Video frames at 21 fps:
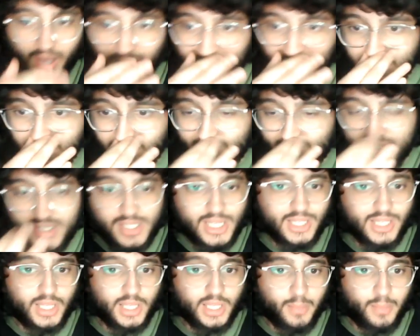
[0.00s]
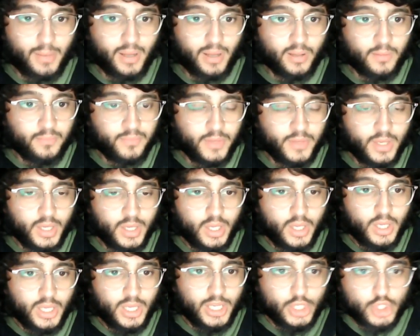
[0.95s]
And he even said that Yamal,
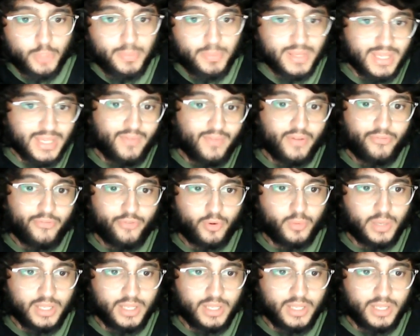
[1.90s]
it should be given from